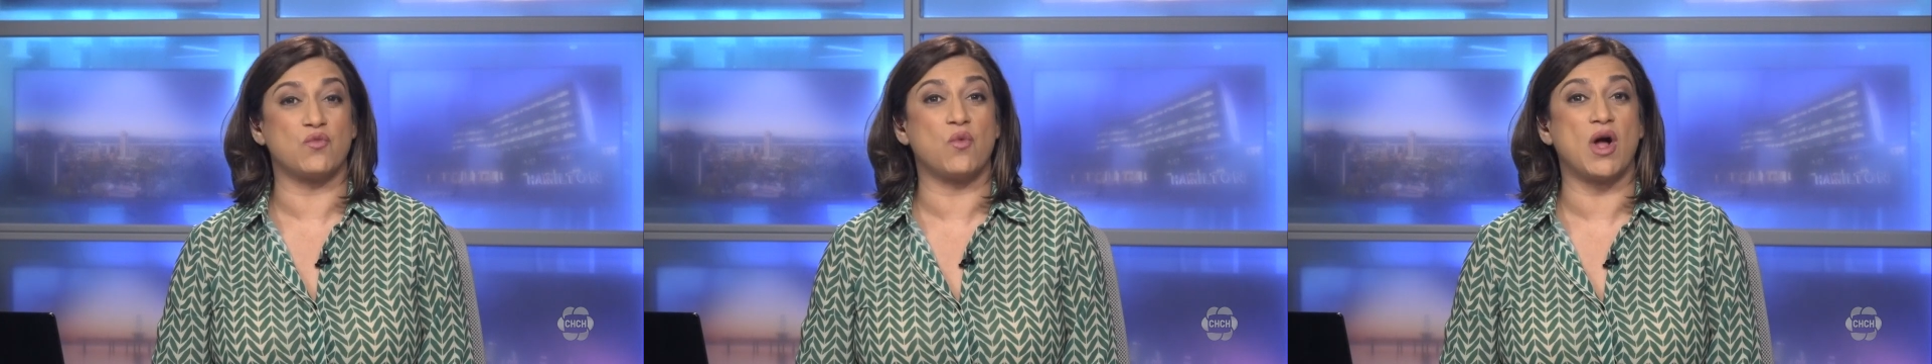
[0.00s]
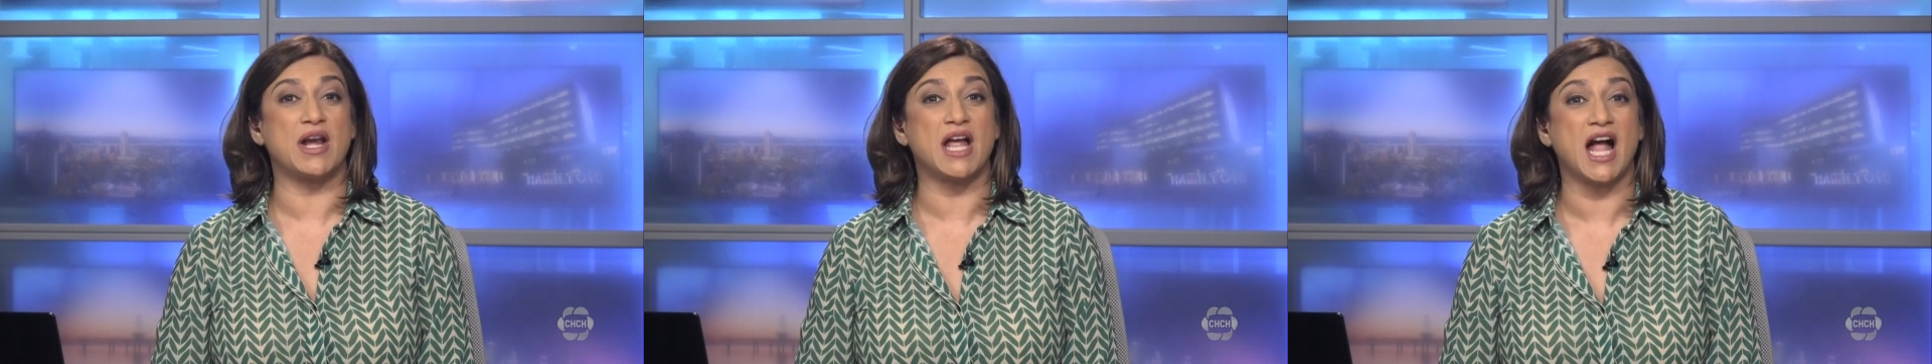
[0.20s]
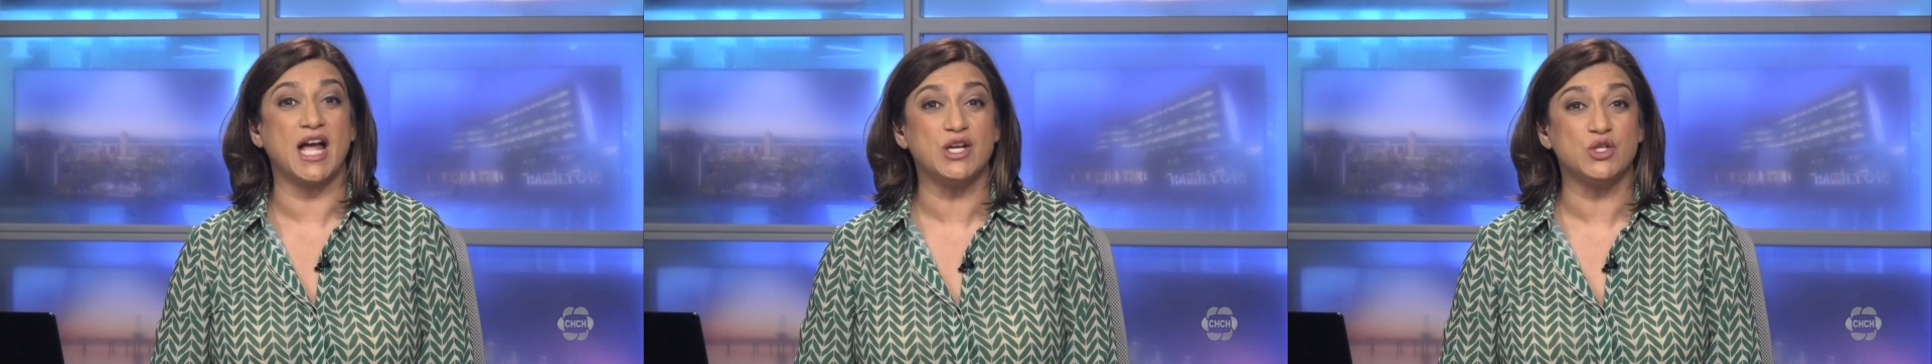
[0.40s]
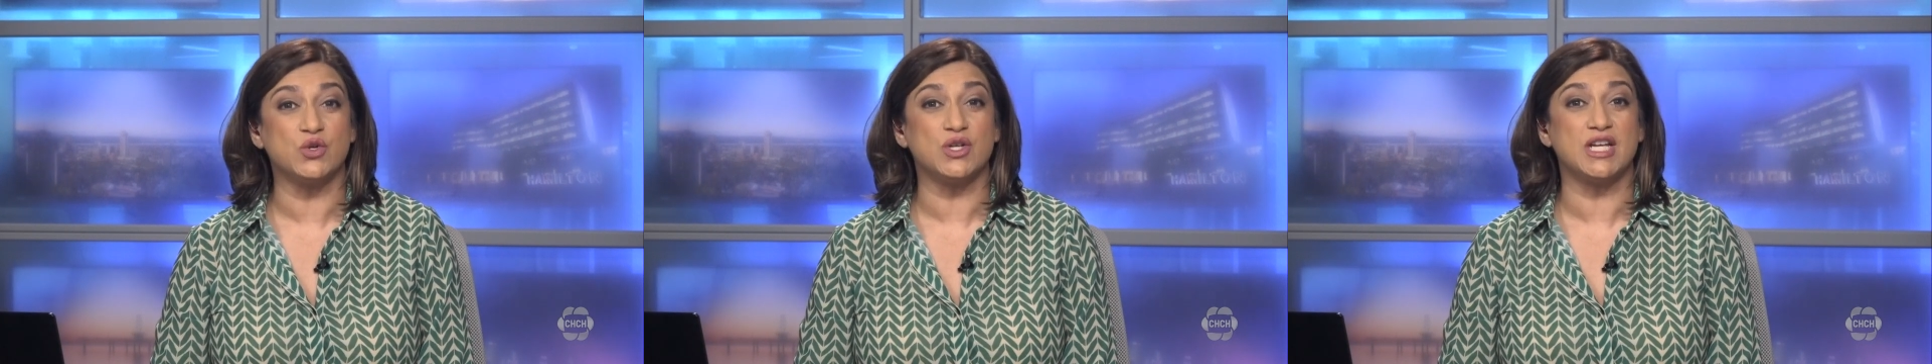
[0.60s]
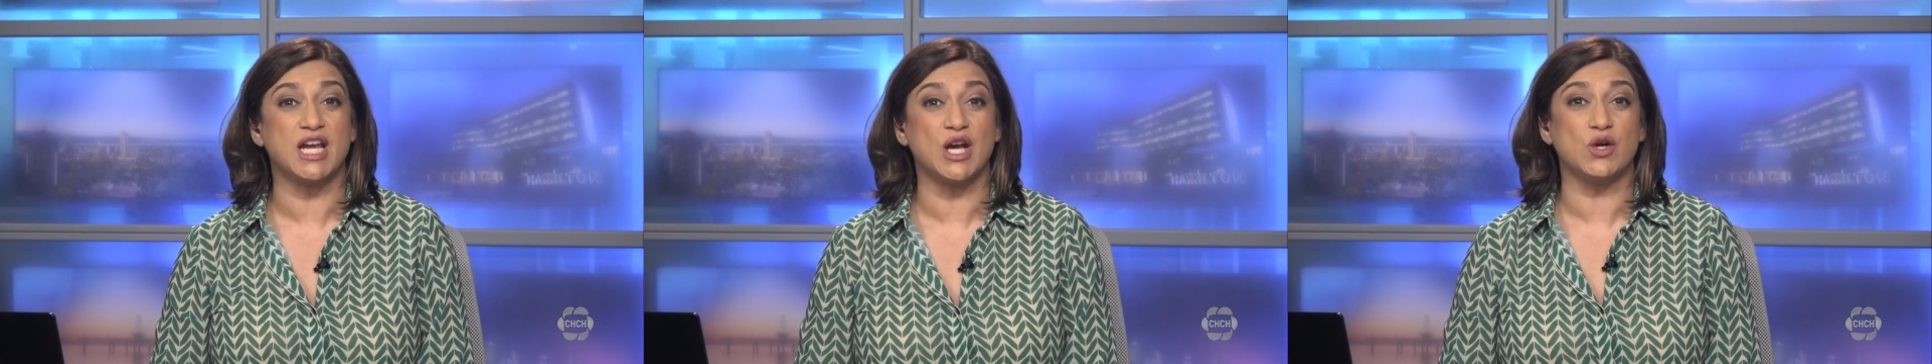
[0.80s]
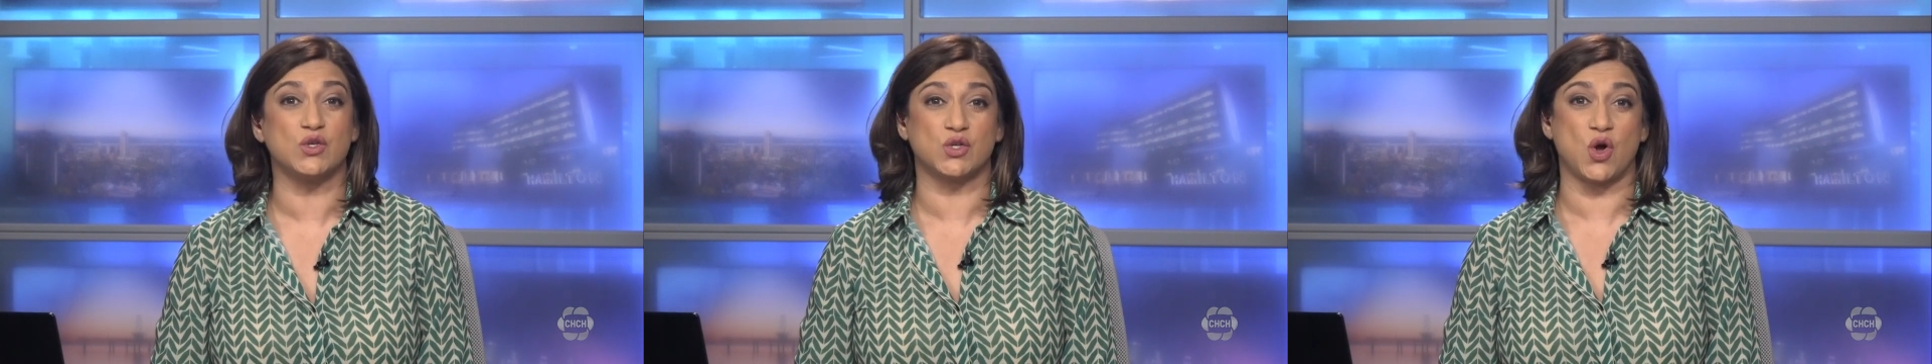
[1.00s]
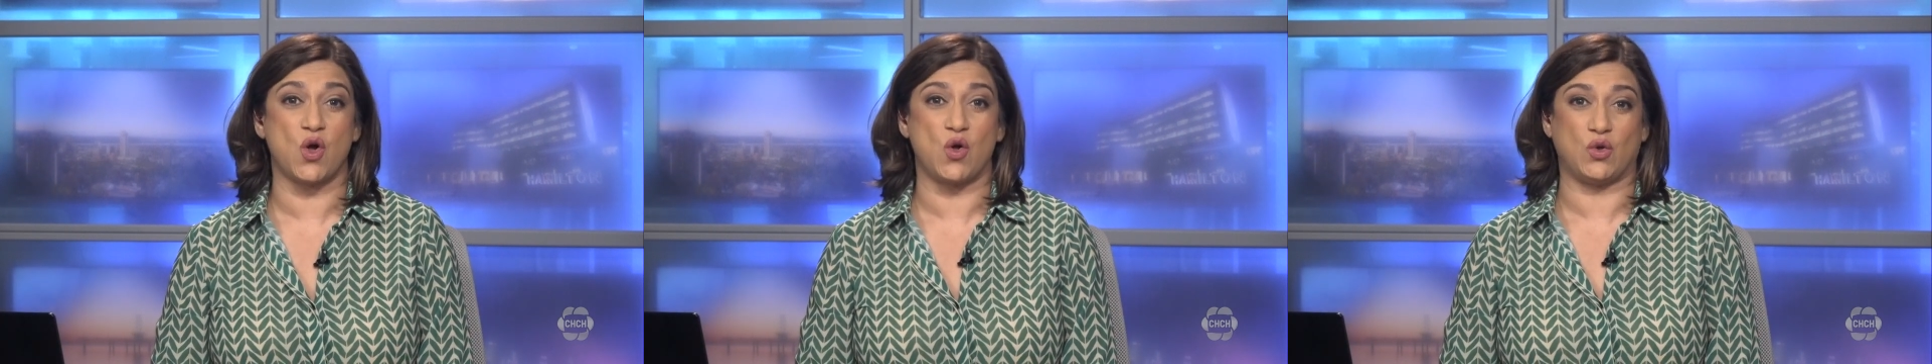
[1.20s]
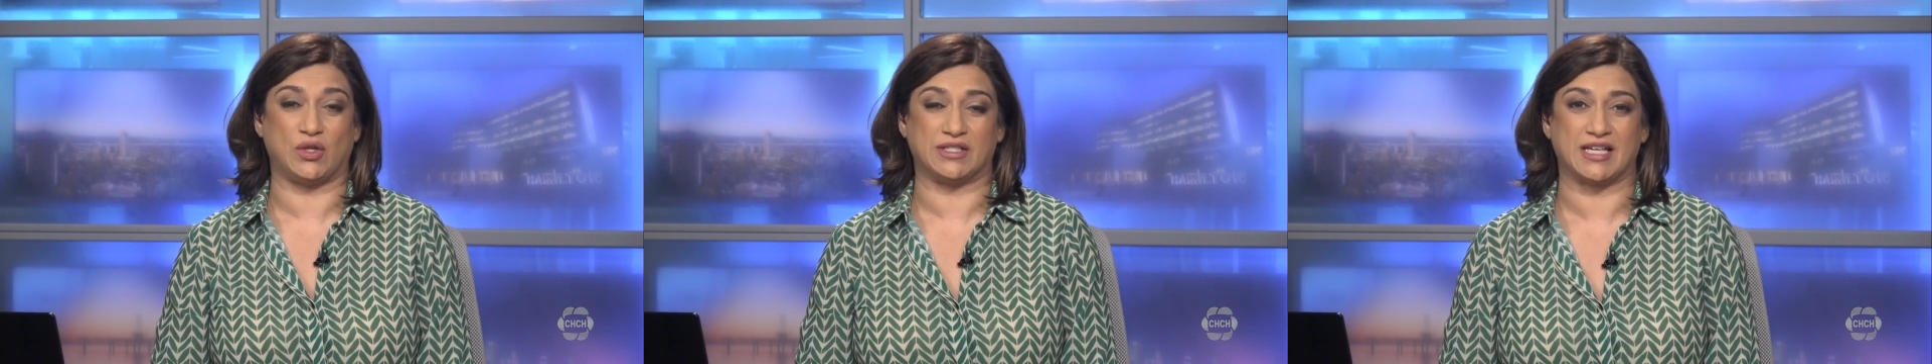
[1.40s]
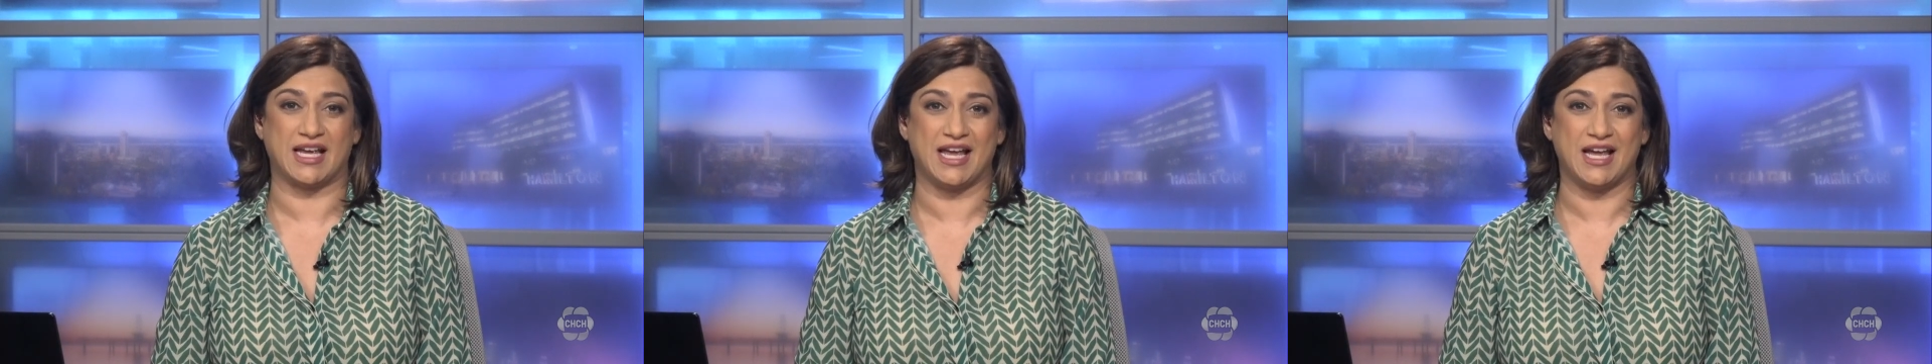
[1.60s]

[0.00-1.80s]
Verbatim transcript: 100 years old.